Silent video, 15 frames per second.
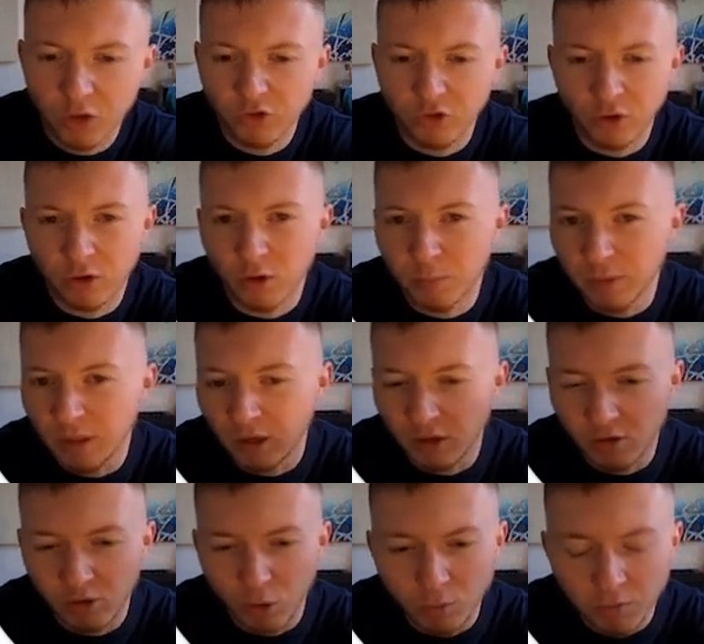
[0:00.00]
you know, it can be like your
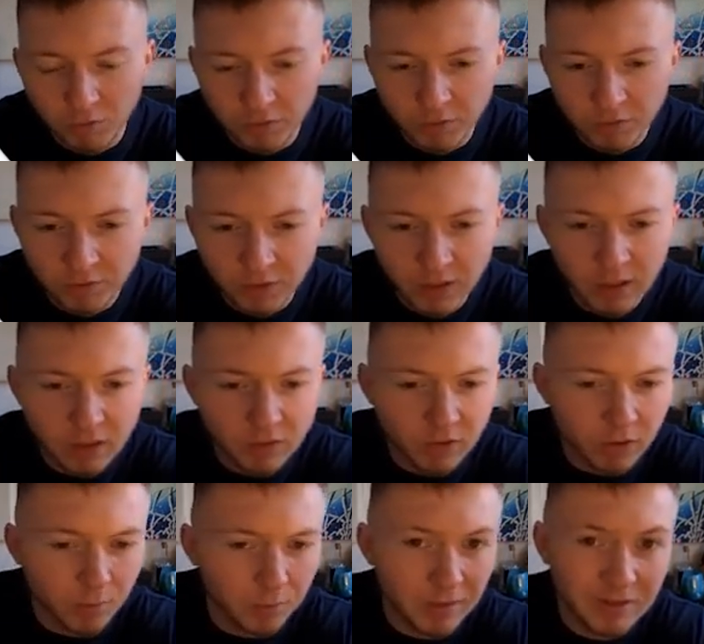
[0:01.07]
over 50s, it can
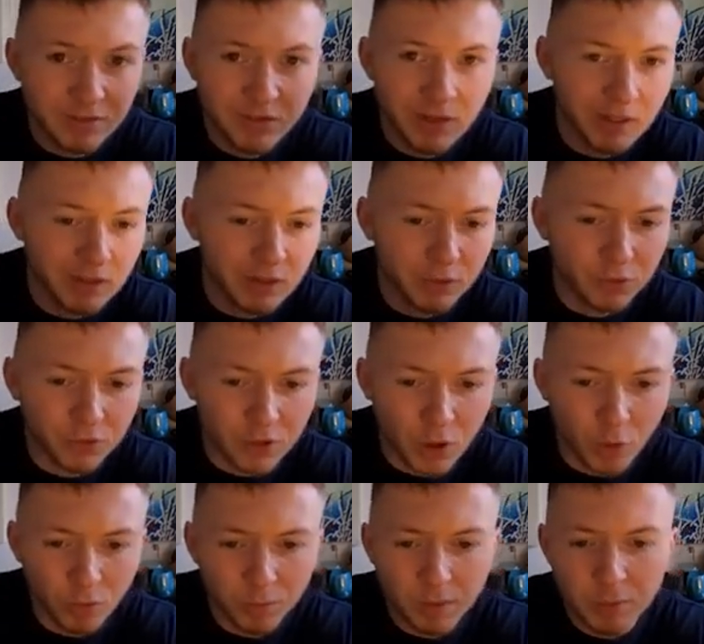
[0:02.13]
be seniors, the older
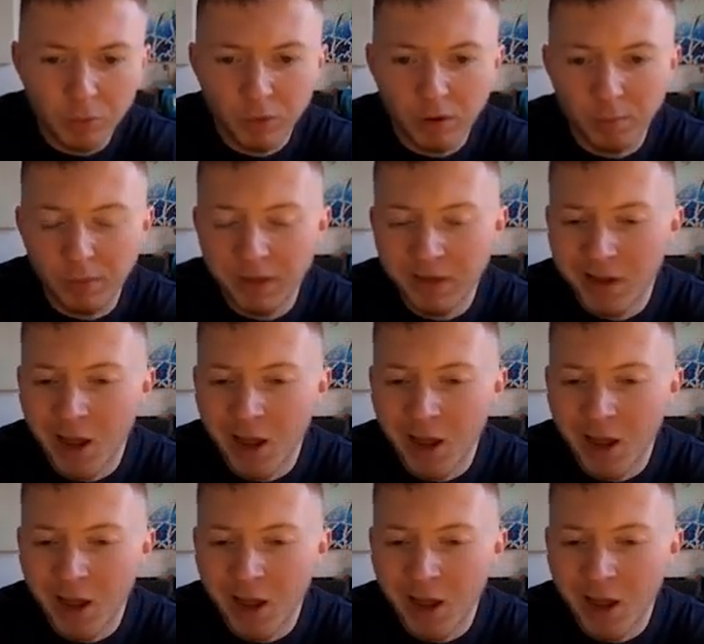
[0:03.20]
people, it can be